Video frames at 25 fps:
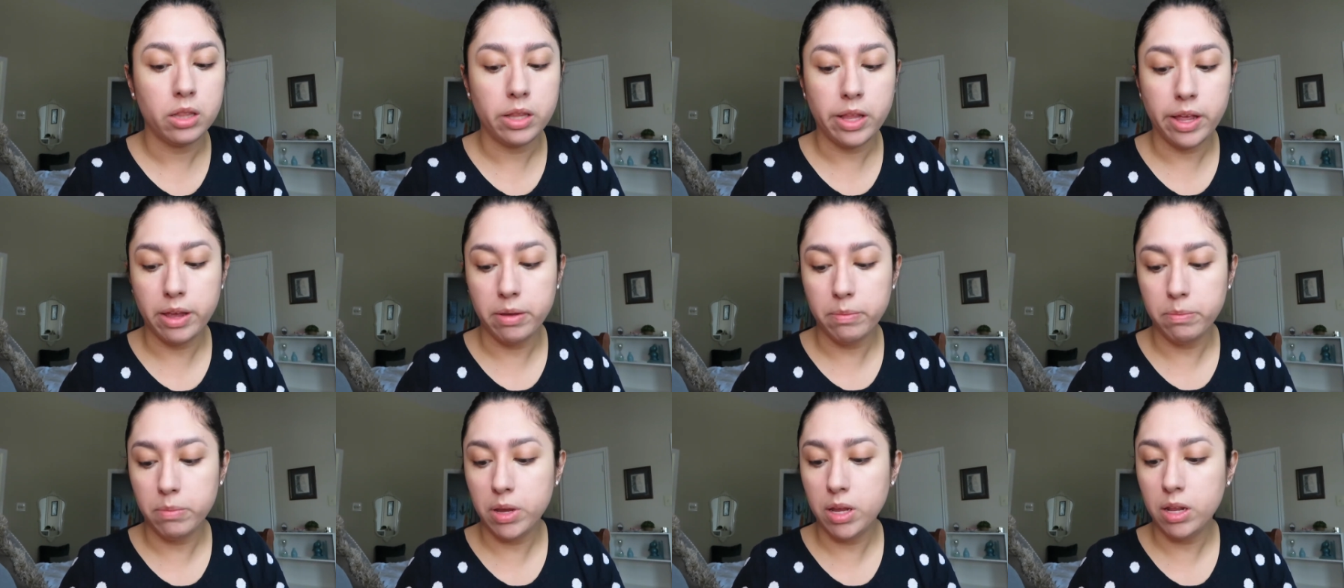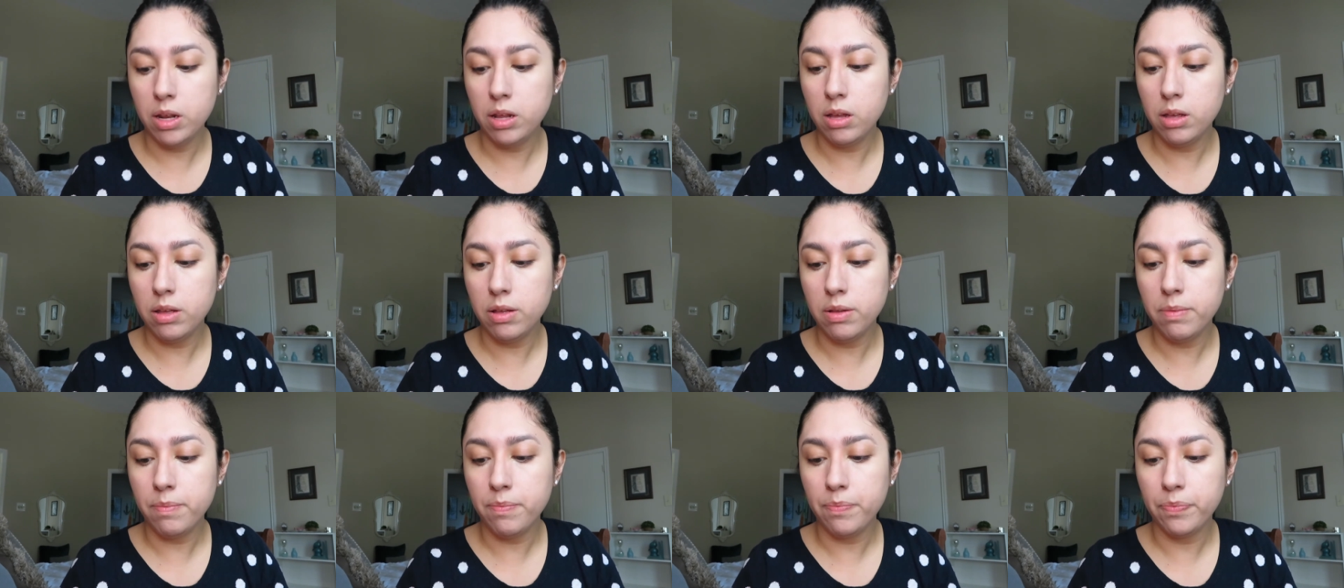light
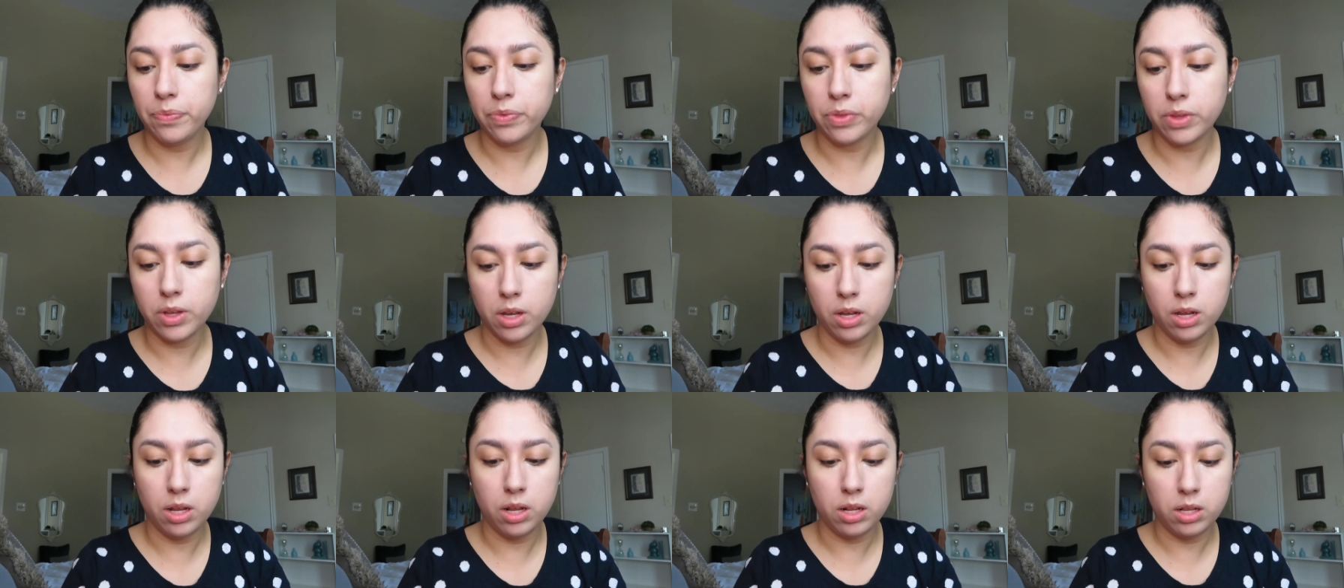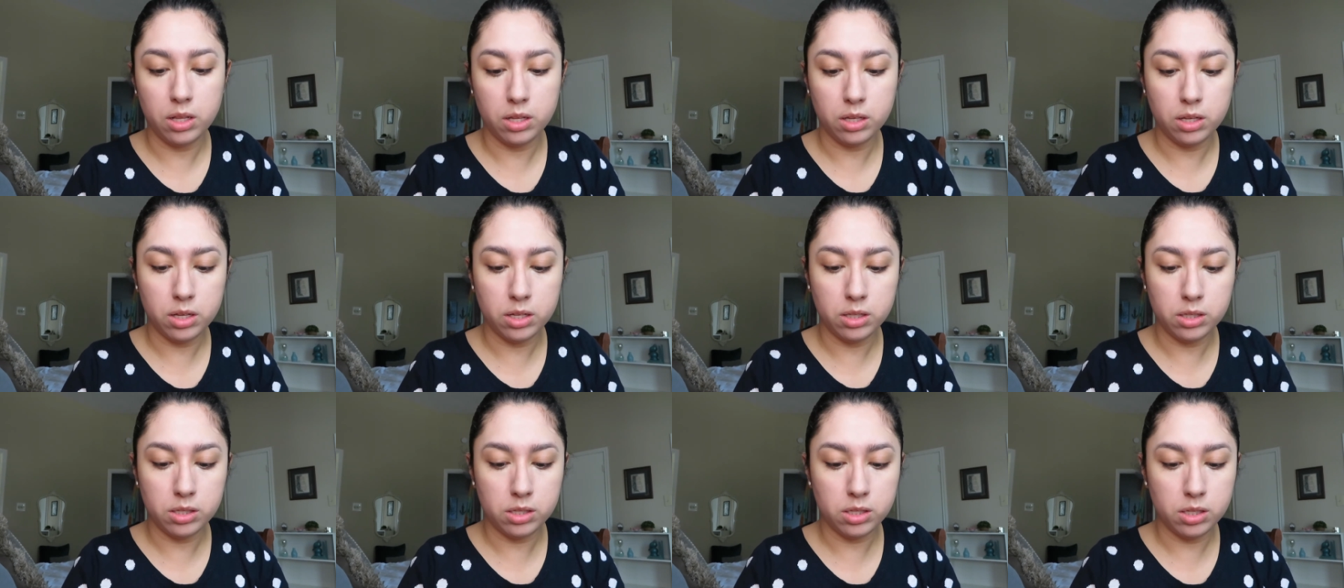medium, and
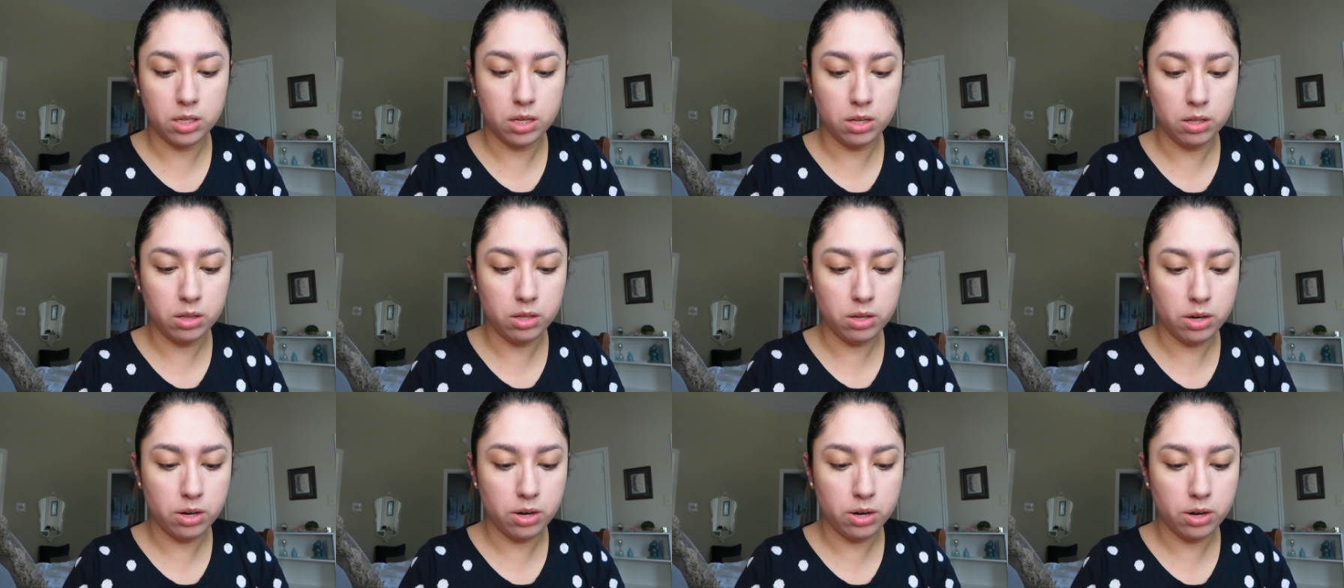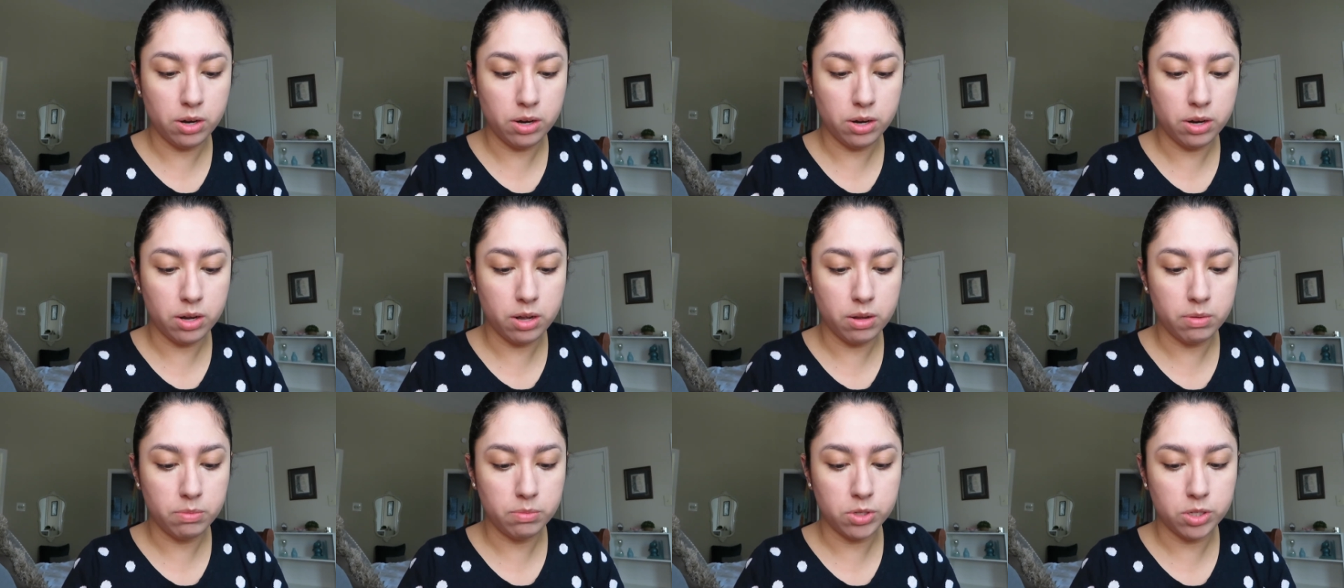
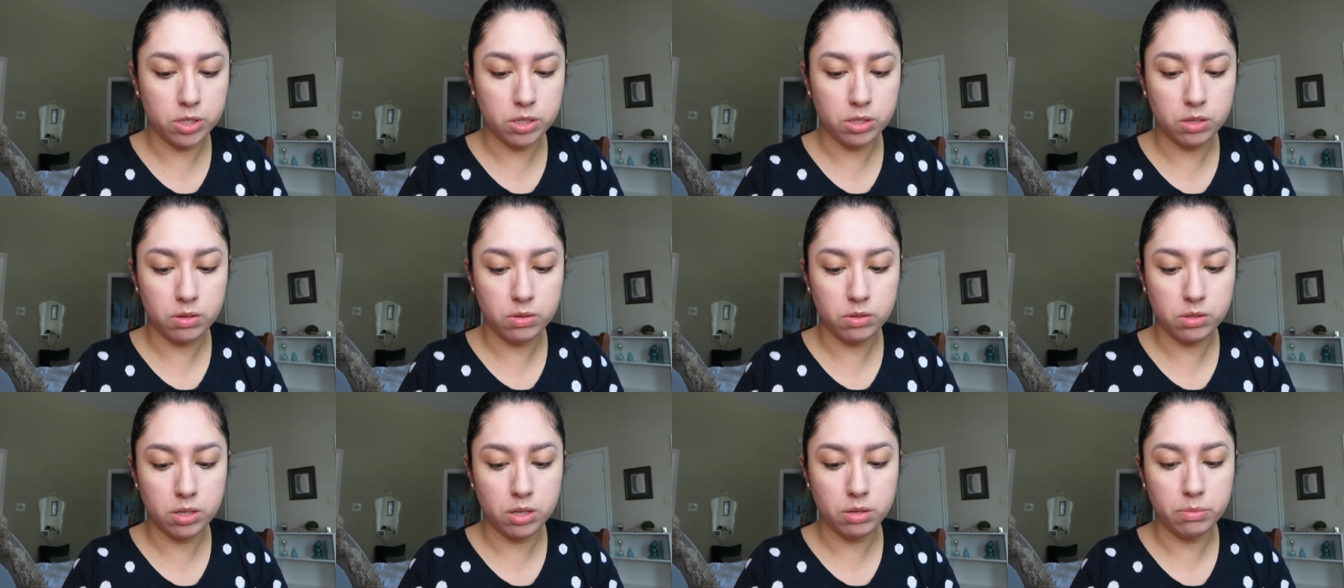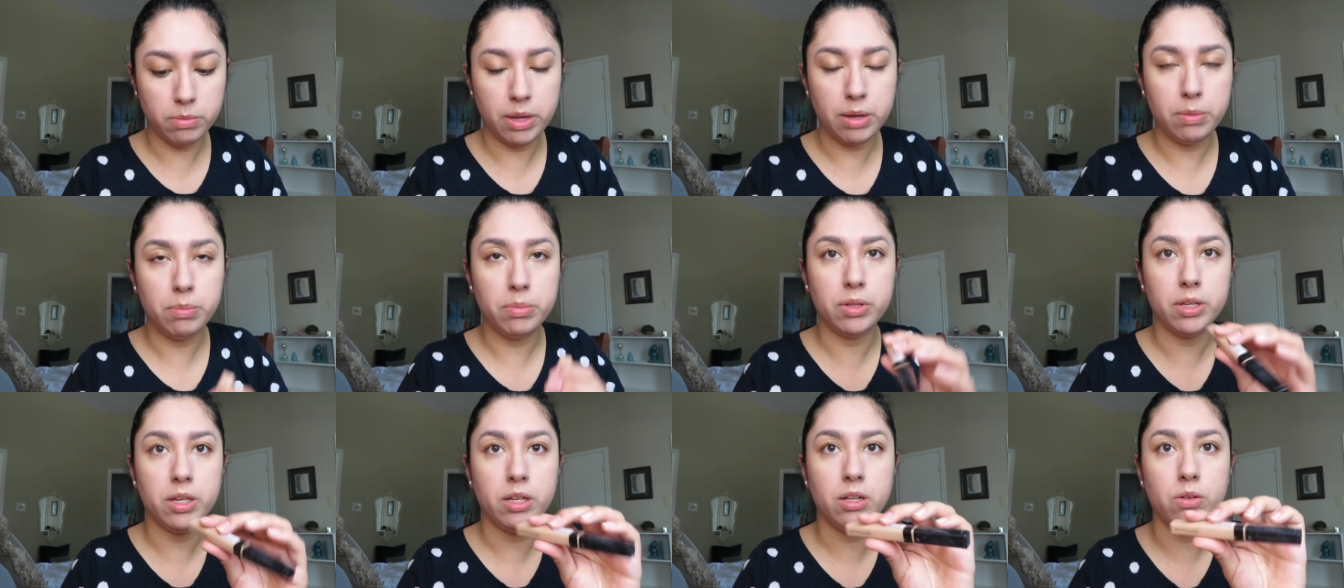concealer, I'm just using
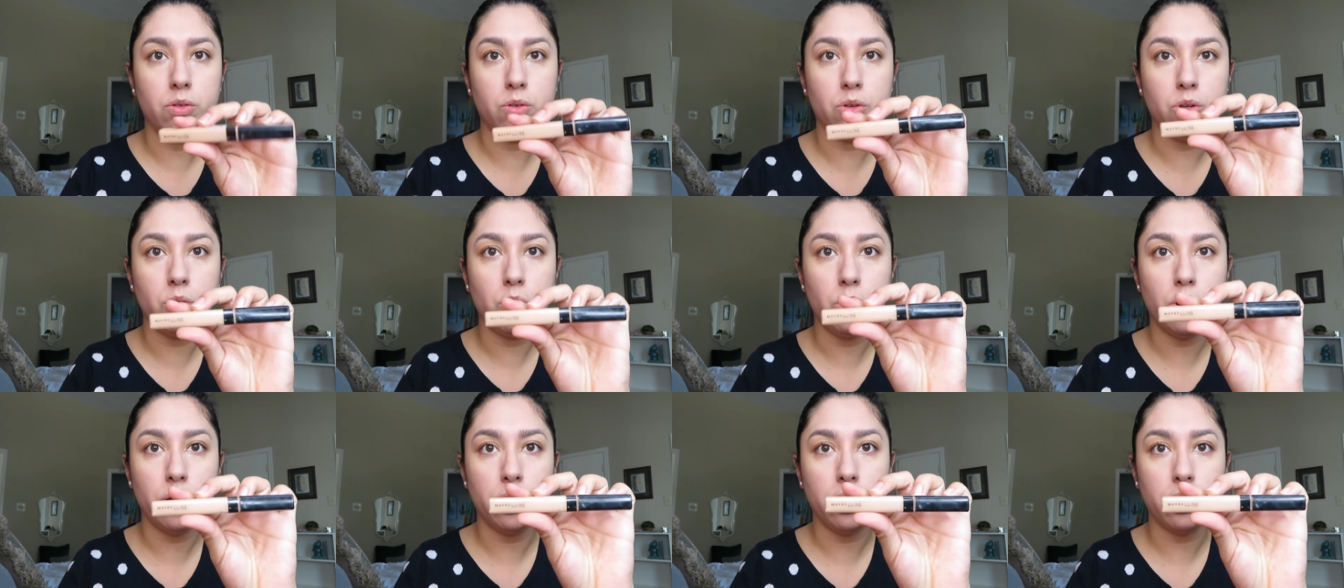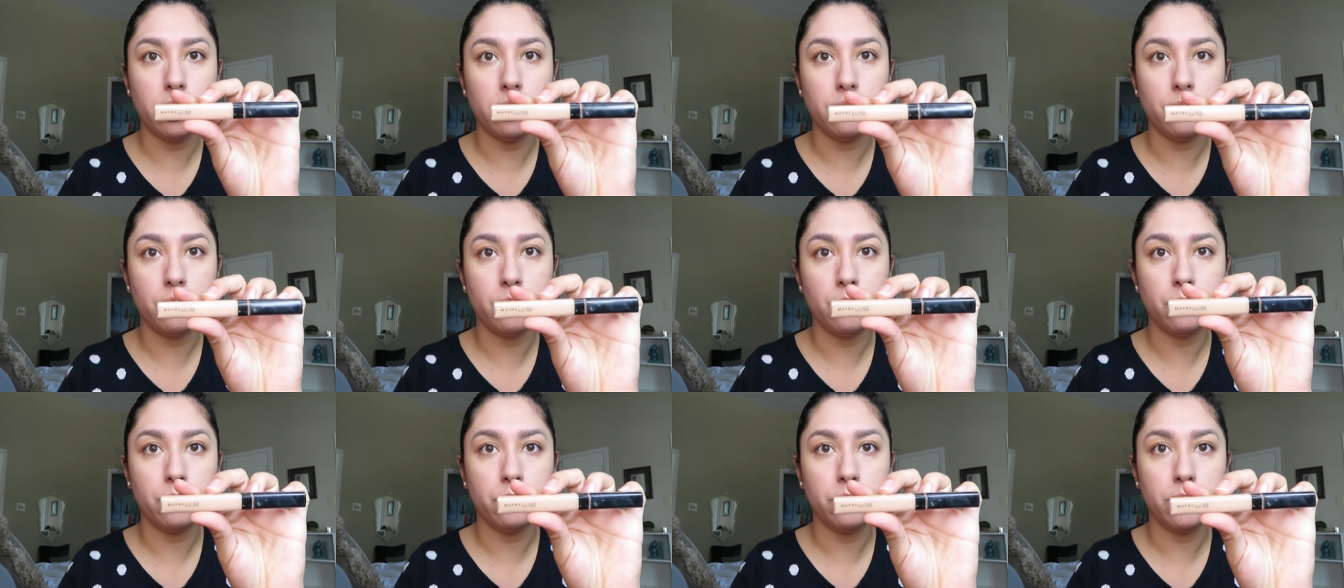Maybelline New York
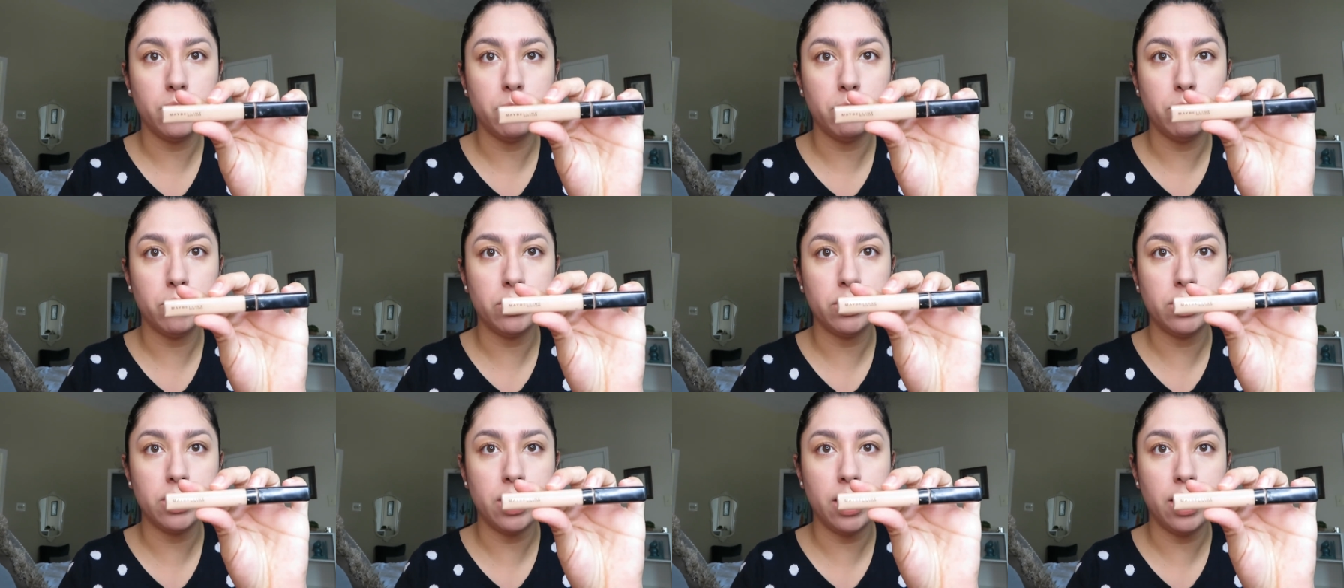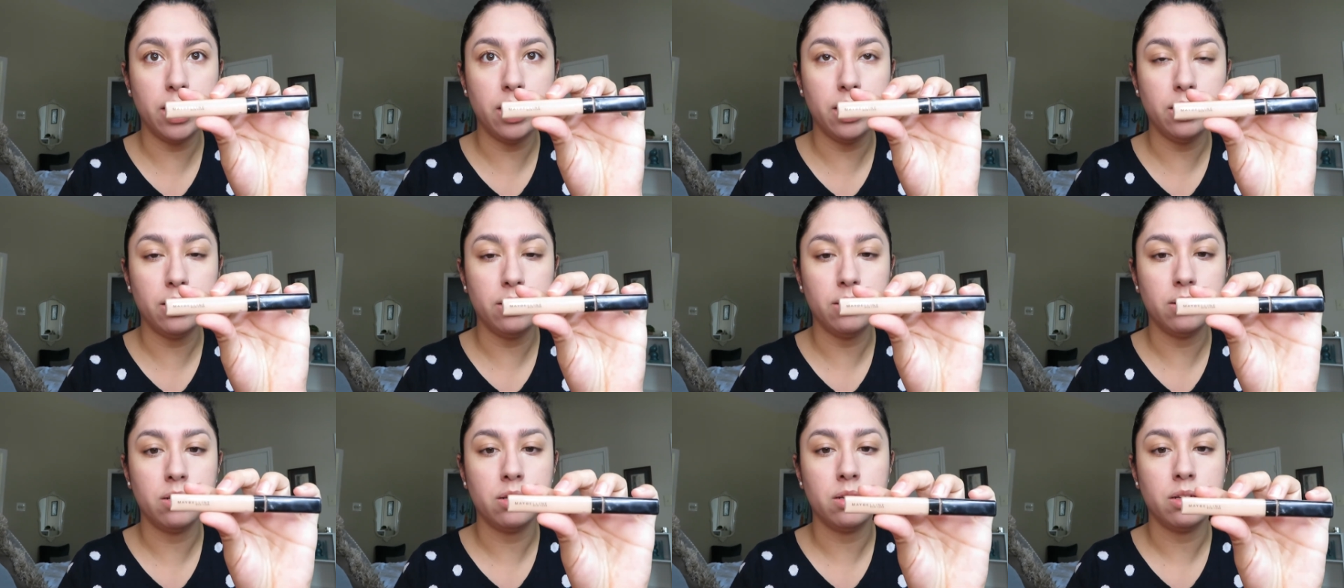number
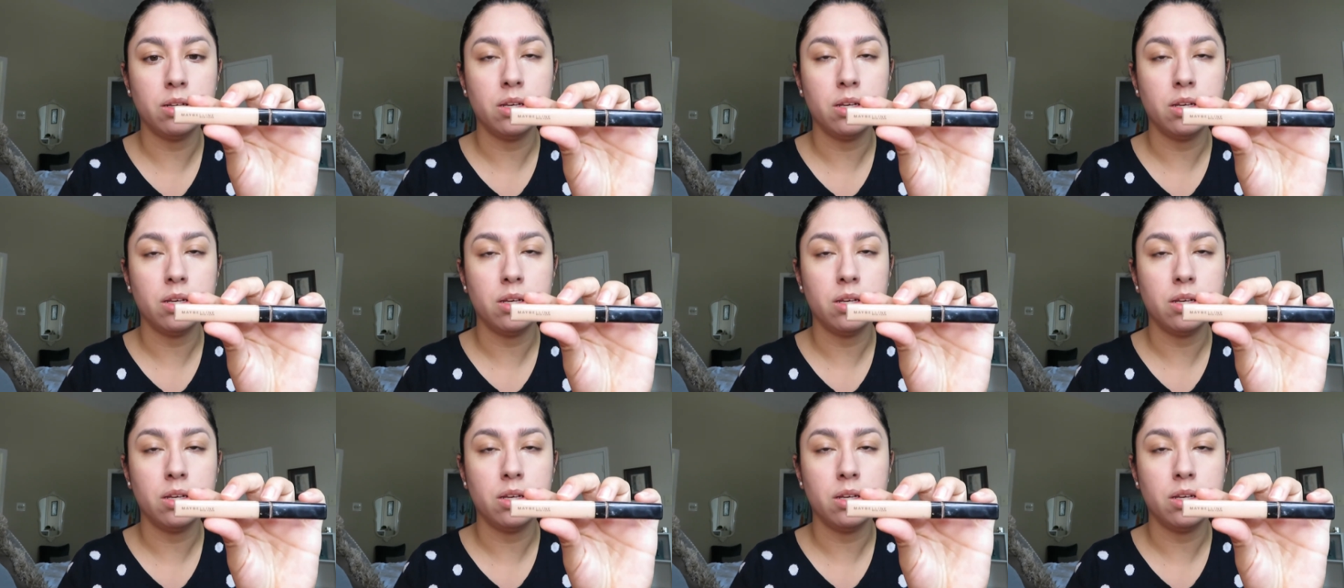10.